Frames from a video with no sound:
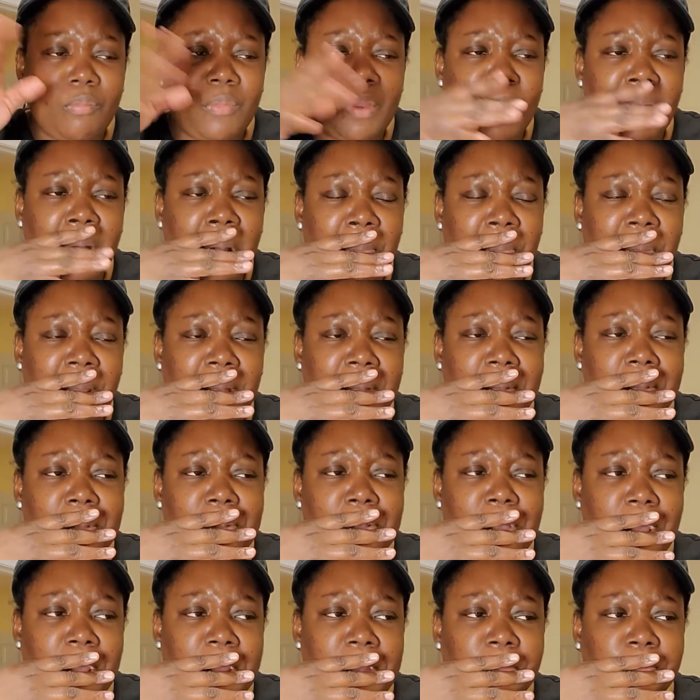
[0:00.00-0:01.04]
I'm like,
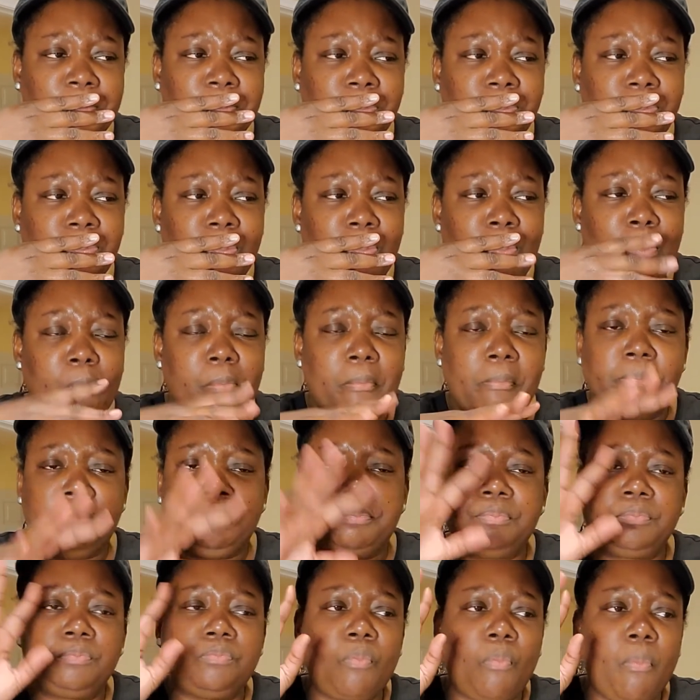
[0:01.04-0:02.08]
okay.
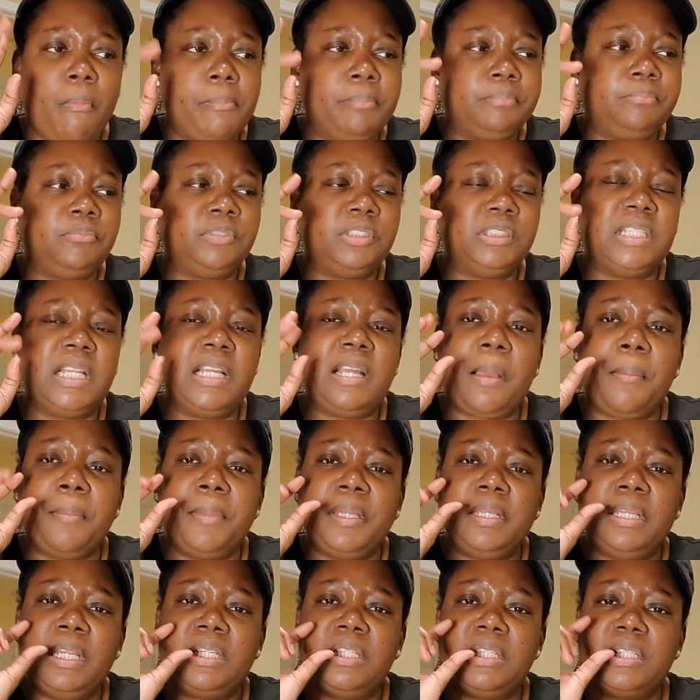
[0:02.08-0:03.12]

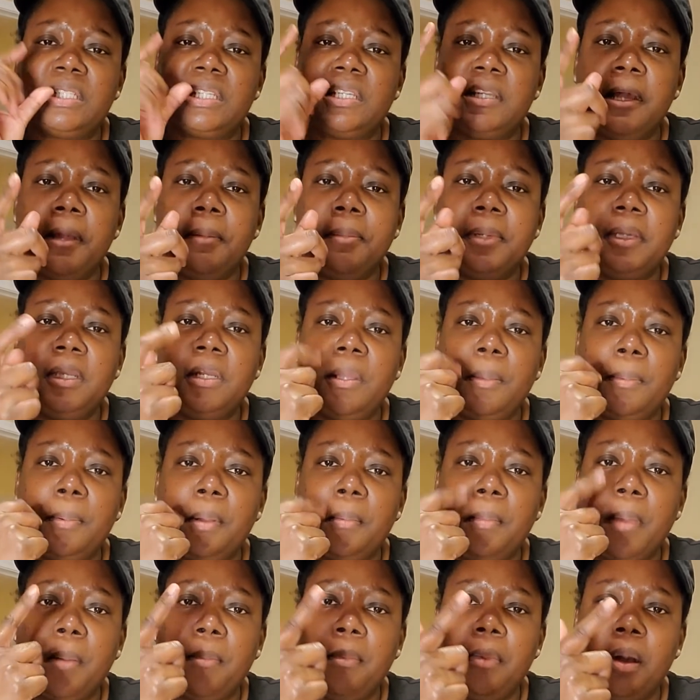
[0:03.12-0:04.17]
They just kept getting up on
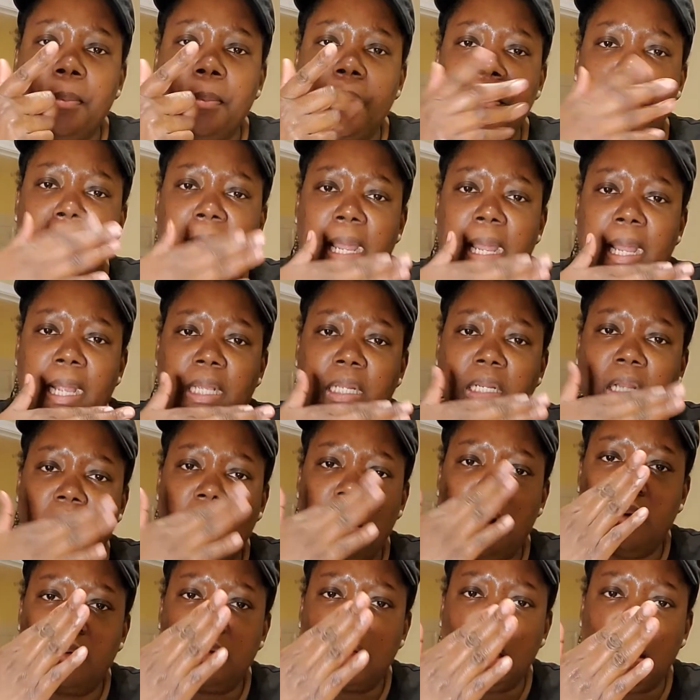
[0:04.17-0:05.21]
my bumper, backing
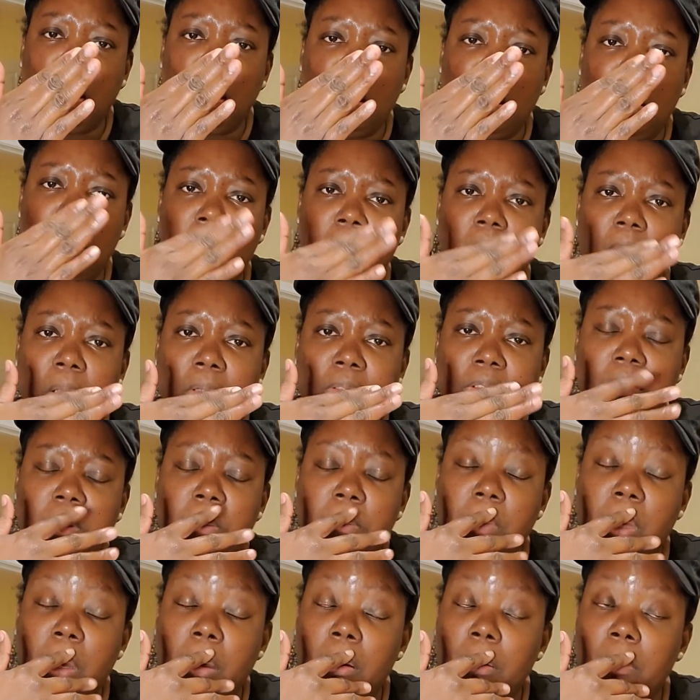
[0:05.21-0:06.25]
off, getting up close, and I'm
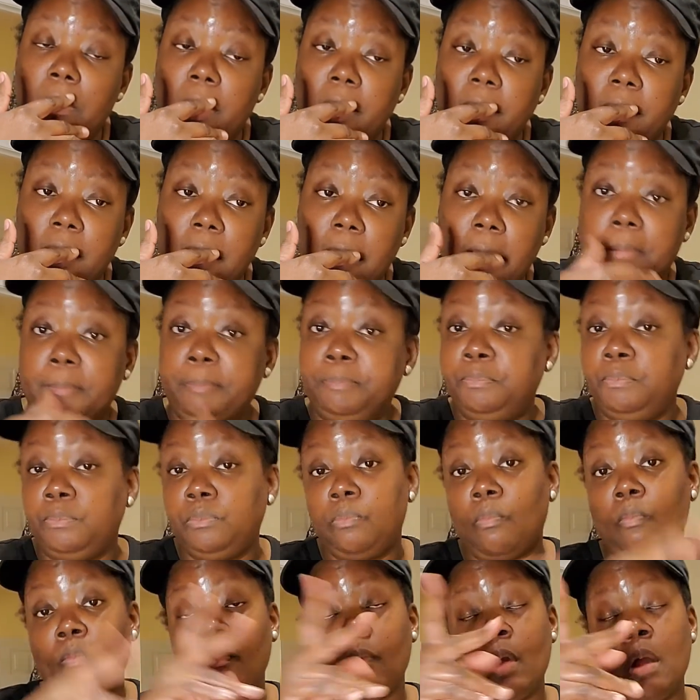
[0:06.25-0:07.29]
like, okay now.
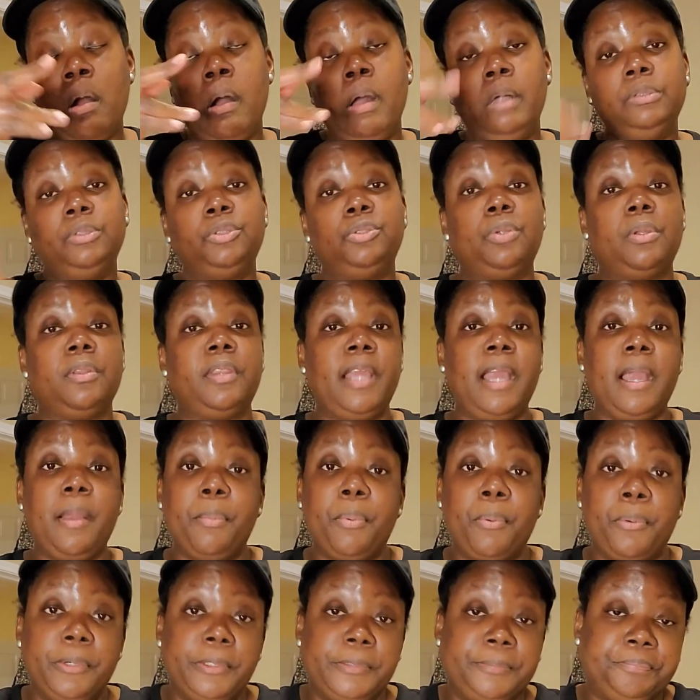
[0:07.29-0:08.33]
So at that
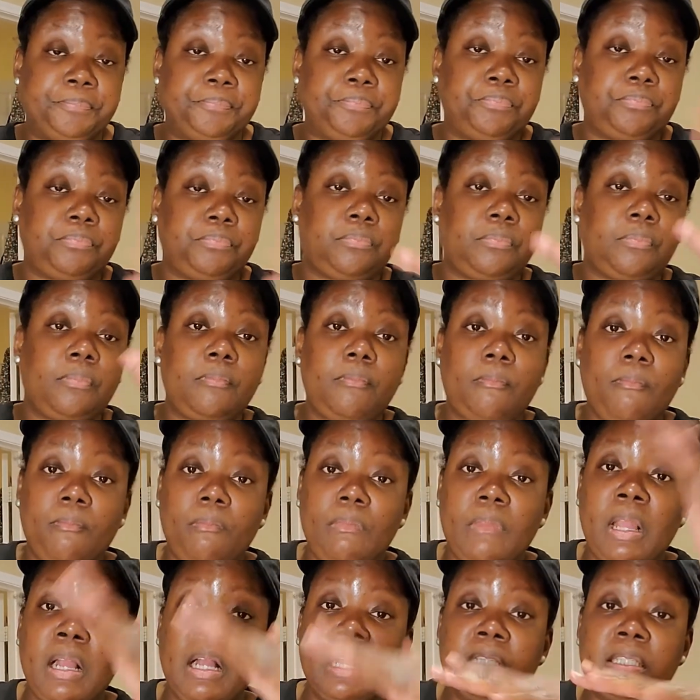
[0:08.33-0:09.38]
point,
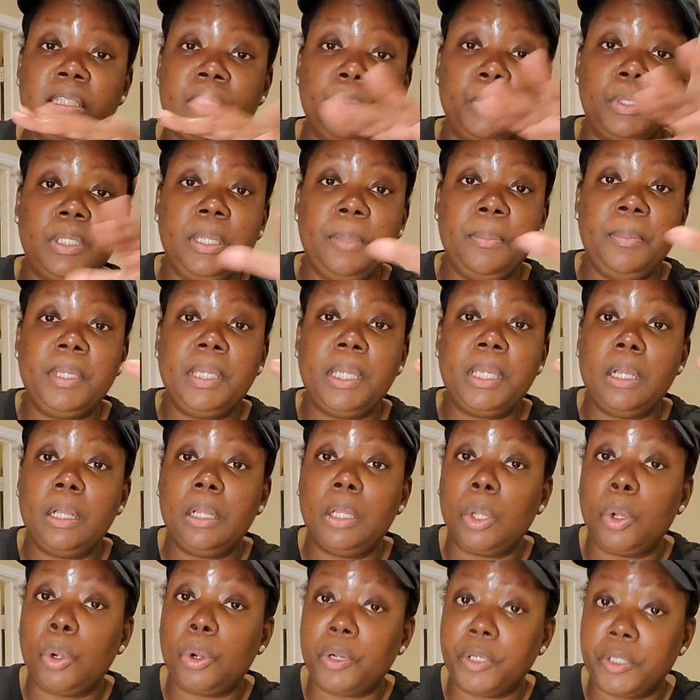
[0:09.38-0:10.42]
I said, well, let me get
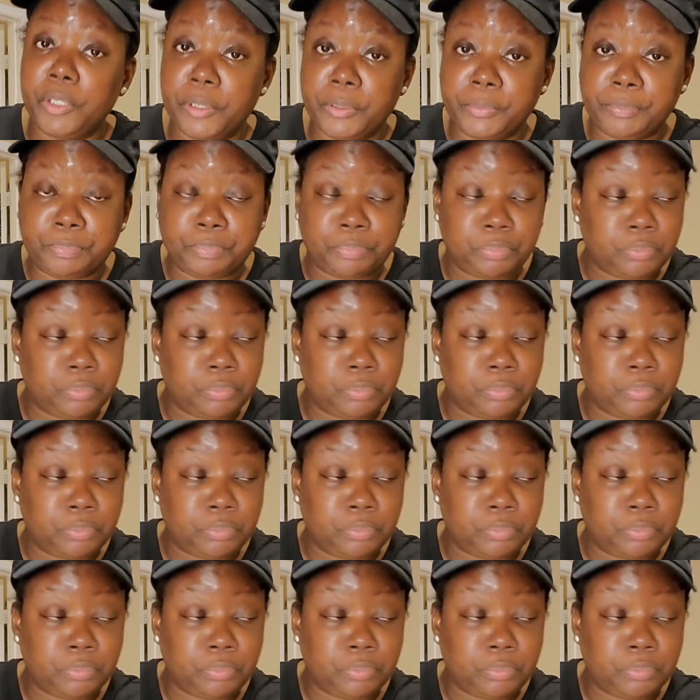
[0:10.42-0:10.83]
Gloria.